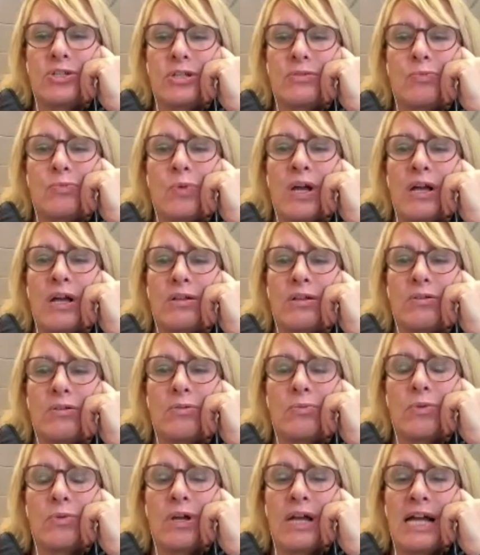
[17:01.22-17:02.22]
Well,
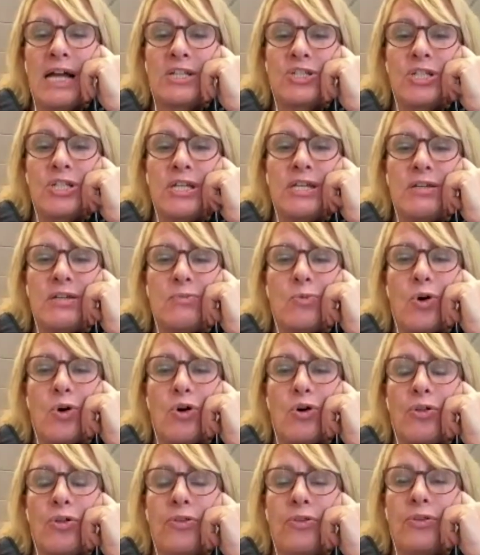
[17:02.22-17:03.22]
has she? What
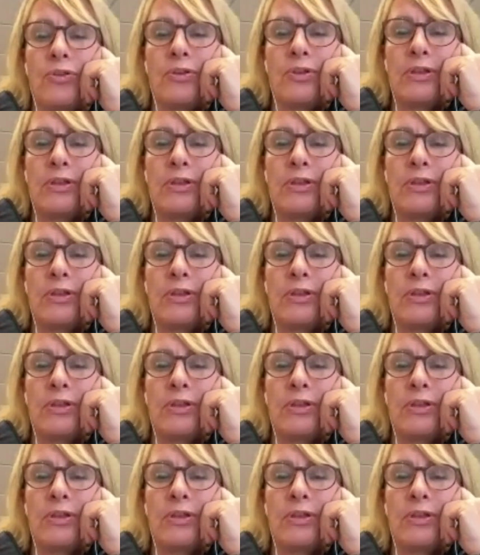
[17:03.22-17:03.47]
on?